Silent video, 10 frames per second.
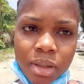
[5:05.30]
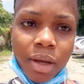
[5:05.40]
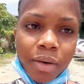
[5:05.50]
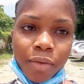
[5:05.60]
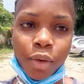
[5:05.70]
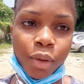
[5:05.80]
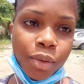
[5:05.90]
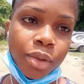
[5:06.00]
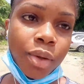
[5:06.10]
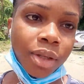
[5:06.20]
kind of closed
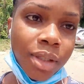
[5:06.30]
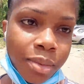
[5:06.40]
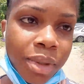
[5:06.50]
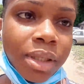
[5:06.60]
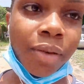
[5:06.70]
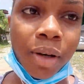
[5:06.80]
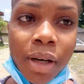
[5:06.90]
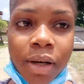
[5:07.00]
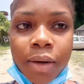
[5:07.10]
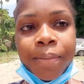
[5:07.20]
or is a bit far,
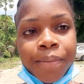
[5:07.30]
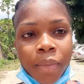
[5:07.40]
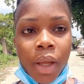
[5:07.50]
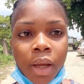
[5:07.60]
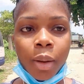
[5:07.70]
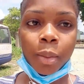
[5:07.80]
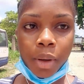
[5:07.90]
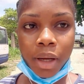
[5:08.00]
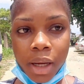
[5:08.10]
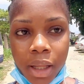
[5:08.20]
but
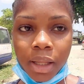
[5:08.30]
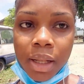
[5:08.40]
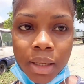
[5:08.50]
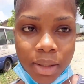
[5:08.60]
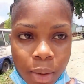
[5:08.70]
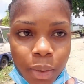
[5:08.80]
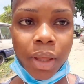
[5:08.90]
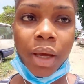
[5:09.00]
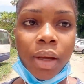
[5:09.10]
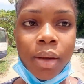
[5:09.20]
yeah, let's go
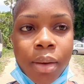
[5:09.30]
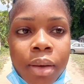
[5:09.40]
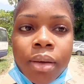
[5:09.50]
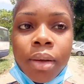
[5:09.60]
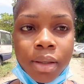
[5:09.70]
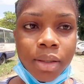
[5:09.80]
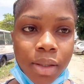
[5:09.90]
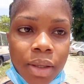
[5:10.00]
there. See you